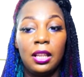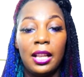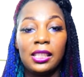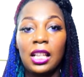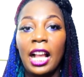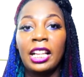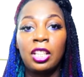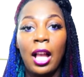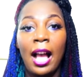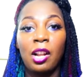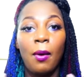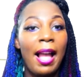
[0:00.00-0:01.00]
like
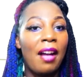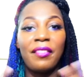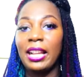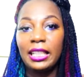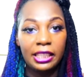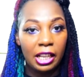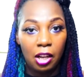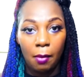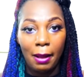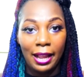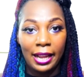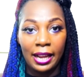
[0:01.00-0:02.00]
I don't have anything on
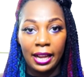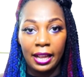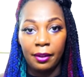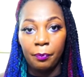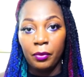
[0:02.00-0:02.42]
my head.